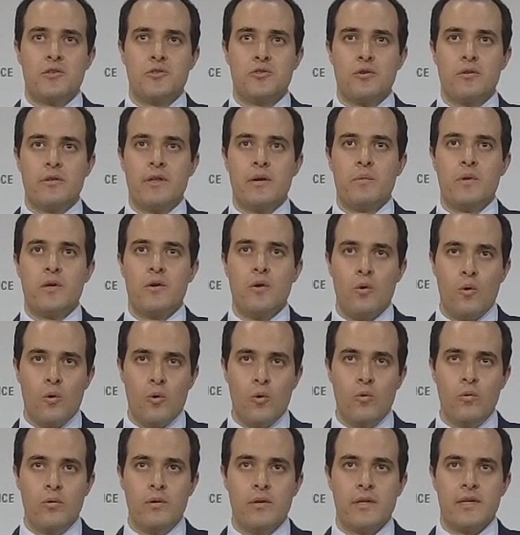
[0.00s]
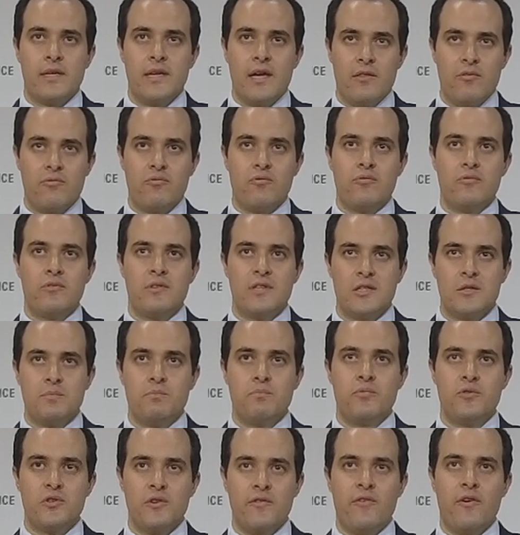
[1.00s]
sure that we all get through this
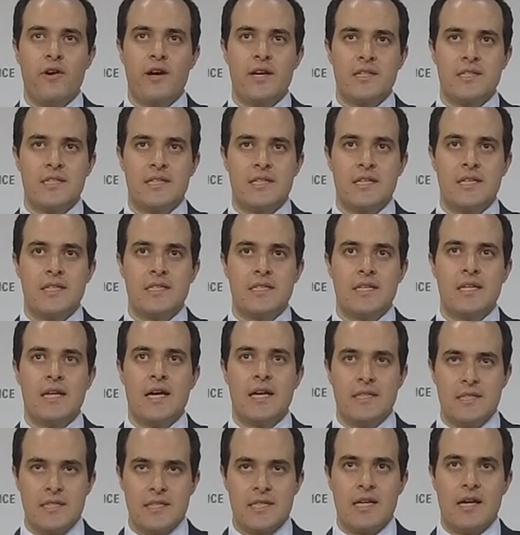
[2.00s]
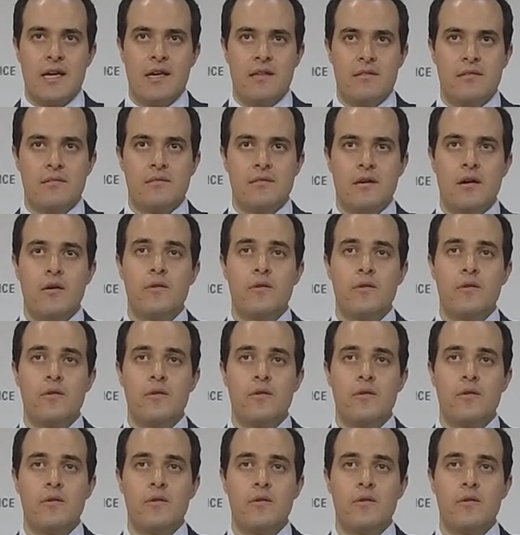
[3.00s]
bushfire season unscathed.